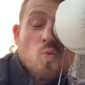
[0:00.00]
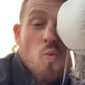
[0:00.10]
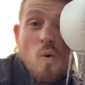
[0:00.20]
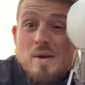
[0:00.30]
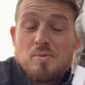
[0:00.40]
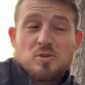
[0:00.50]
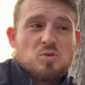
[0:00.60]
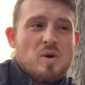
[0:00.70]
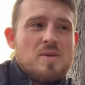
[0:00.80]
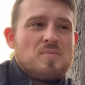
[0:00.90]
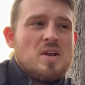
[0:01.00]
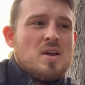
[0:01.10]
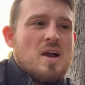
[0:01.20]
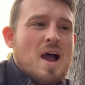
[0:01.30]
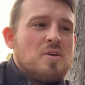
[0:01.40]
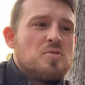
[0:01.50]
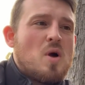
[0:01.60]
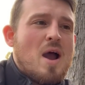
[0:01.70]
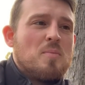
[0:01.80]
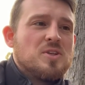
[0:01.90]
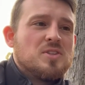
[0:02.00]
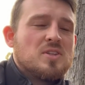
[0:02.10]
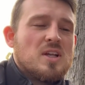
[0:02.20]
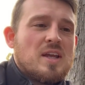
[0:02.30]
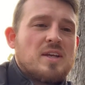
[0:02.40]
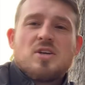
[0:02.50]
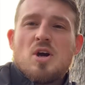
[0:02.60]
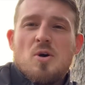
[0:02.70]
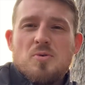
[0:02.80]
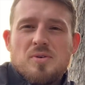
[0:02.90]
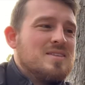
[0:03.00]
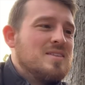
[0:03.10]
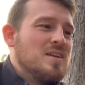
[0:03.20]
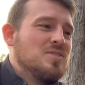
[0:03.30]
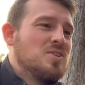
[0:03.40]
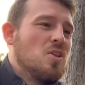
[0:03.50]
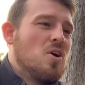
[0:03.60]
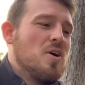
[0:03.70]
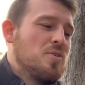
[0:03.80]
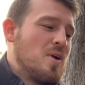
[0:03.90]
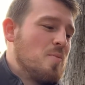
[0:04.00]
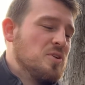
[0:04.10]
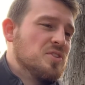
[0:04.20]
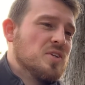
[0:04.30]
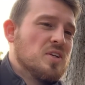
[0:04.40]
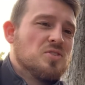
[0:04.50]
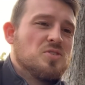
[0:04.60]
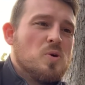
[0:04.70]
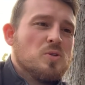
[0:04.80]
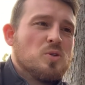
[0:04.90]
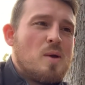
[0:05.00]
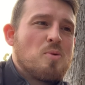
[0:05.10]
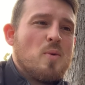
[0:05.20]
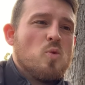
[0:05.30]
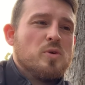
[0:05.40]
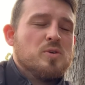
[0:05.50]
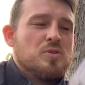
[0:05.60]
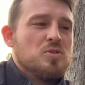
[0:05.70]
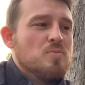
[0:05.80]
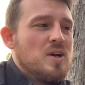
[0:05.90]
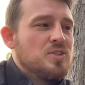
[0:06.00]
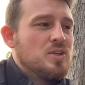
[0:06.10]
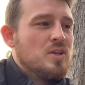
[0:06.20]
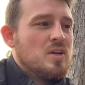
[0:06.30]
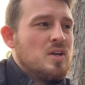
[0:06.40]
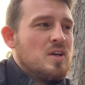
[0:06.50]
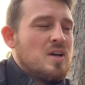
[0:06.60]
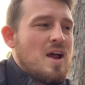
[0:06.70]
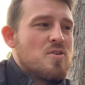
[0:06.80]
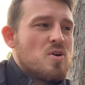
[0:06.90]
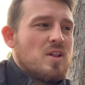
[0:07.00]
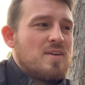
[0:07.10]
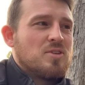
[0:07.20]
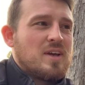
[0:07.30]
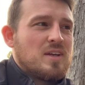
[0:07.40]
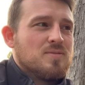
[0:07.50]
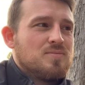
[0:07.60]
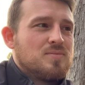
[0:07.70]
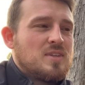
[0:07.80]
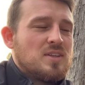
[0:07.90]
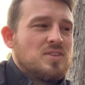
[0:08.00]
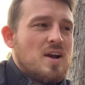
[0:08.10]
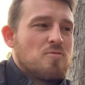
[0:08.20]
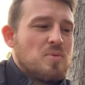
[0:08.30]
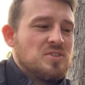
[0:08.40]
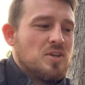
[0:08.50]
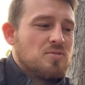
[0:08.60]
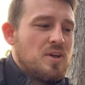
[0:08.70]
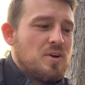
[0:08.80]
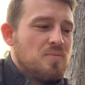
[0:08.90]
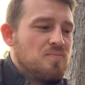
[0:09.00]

wipe your sweat. I don't know how much it's gonna like coat this cloth or how much it's gonna soak, so I probably won't do it too much. I don't know, I'll have to like test it out for myself later.